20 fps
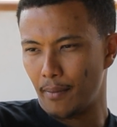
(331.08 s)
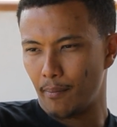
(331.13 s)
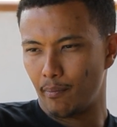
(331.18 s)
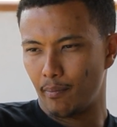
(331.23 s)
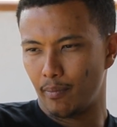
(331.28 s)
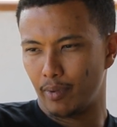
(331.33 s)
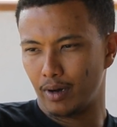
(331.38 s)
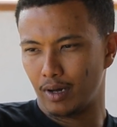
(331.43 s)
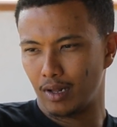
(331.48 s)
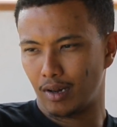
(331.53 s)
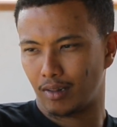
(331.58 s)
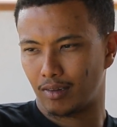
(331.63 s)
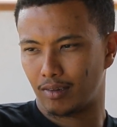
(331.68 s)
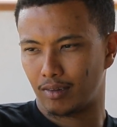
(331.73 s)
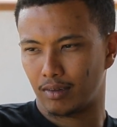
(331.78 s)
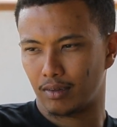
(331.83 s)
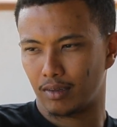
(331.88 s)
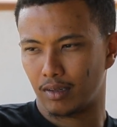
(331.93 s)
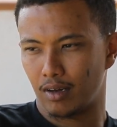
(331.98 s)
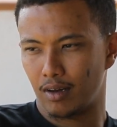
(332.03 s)

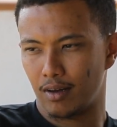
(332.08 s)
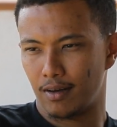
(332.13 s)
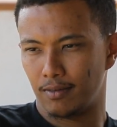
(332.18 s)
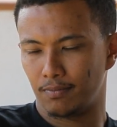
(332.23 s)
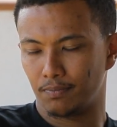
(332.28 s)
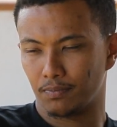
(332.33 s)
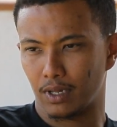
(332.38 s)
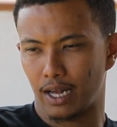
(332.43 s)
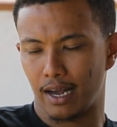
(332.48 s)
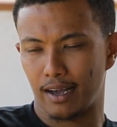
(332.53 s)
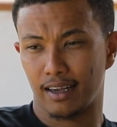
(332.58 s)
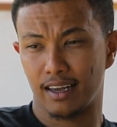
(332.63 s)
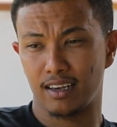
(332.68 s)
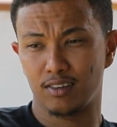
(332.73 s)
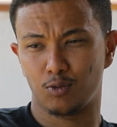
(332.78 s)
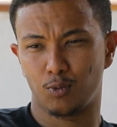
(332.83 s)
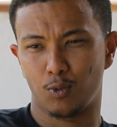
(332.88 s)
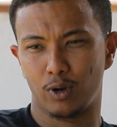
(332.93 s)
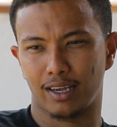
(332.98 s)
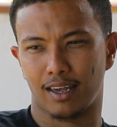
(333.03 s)
But I
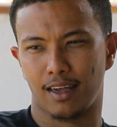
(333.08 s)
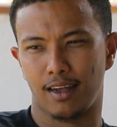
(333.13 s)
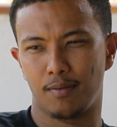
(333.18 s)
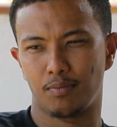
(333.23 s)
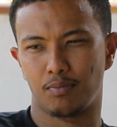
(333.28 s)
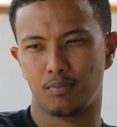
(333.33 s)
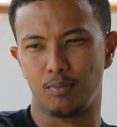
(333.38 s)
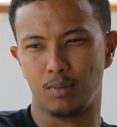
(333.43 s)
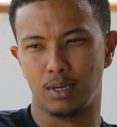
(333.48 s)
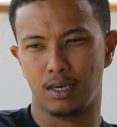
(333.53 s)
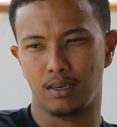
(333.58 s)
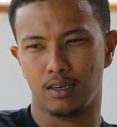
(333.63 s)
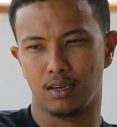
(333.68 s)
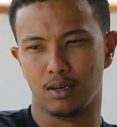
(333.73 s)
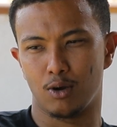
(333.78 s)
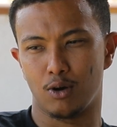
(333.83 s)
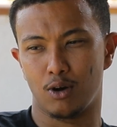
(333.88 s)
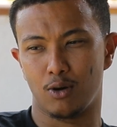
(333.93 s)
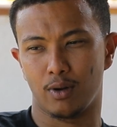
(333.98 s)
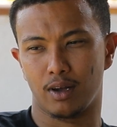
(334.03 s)
guess what kept me
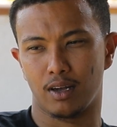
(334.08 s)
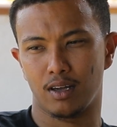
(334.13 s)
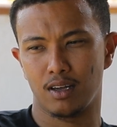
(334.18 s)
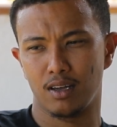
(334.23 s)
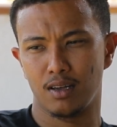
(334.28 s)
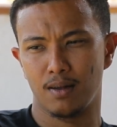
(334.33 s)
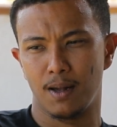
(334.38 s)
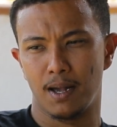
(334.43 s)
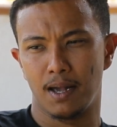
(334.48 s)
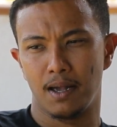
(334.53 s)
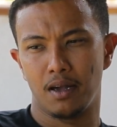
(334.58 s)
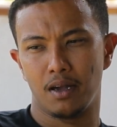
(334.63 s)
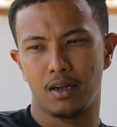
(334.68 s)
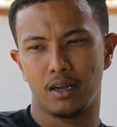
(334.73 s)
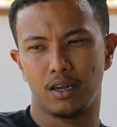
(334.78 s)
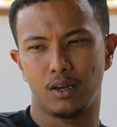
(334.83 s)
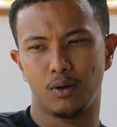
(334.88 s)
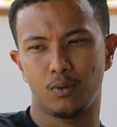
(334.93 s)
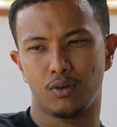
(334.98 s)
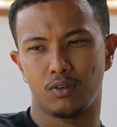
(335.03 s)
going,
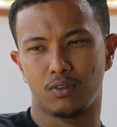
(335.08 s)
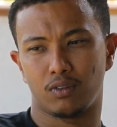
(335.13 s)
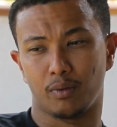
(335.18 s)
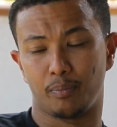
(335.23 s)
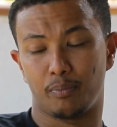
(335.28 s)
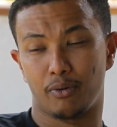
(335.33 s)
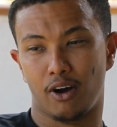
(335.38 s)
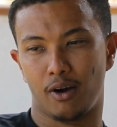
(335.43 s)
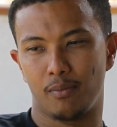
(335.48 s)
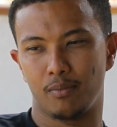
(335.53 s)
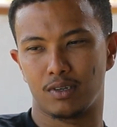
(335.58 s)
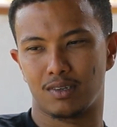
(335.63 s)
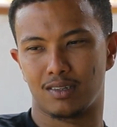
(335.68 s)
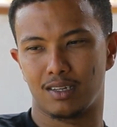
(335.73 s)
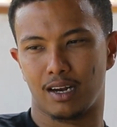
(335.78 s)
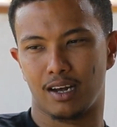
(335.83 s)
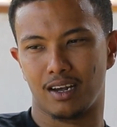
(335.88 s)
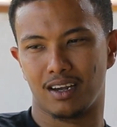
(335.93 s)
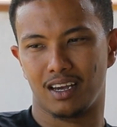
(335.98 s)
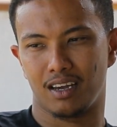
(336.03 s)
it was a promise
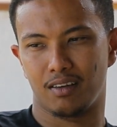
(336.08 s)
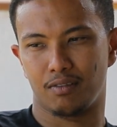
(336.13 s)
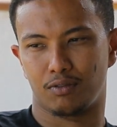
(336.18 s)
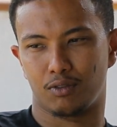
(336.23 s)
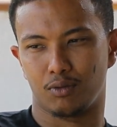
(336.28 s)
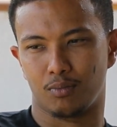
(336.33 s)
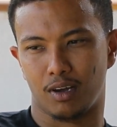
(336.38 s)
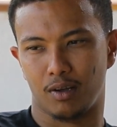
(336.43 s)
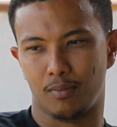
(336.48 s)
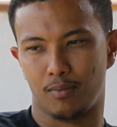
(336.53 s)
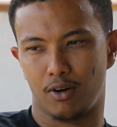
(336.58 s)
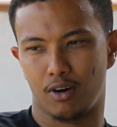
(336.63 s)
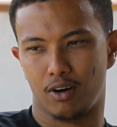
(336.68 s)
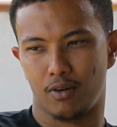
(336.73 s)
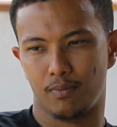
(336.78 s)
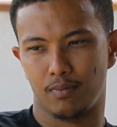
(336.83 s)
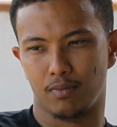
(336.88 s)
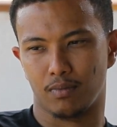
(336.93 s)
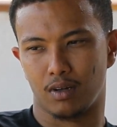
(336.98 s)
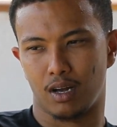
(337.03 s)
that I gave to my
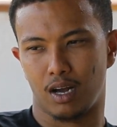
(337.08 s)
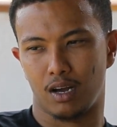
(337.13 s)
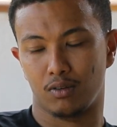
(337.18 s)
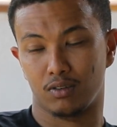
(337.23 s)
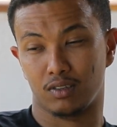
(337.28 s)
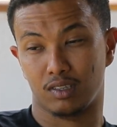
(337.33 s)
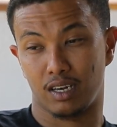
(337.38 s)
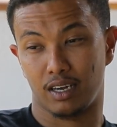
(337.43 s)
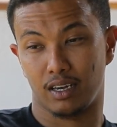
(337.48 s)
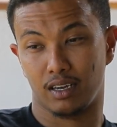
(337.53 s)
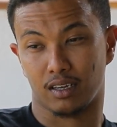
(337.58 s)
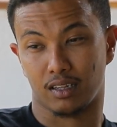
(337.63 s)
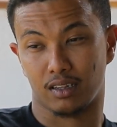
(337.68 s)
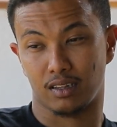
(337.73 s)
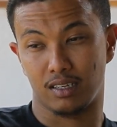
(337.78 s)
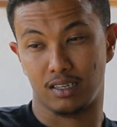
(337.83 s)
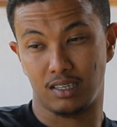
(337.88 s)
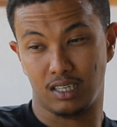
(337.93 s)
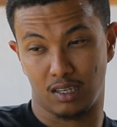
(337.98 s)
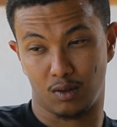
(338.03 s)
mom. I was like,
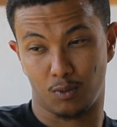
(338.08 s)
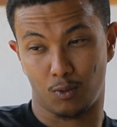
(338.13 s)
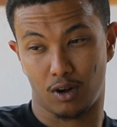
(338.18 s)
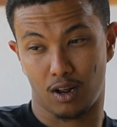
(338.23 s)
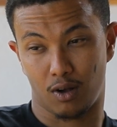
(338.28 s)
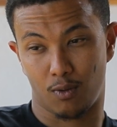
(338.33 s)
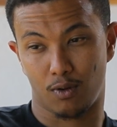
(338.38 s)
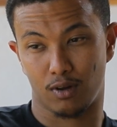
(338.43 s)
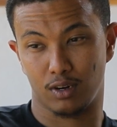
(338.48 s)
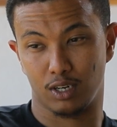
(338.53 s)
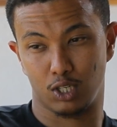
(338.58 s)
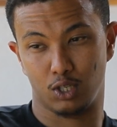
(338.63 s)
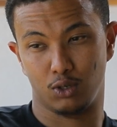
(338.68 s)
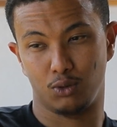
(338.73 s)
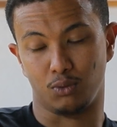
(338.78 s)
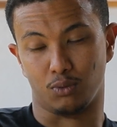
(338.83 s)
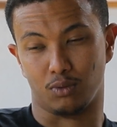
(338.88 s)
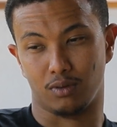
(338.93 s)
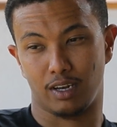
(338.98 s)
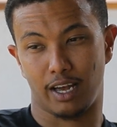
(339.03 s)
this is what I want to
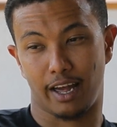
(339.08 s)
do.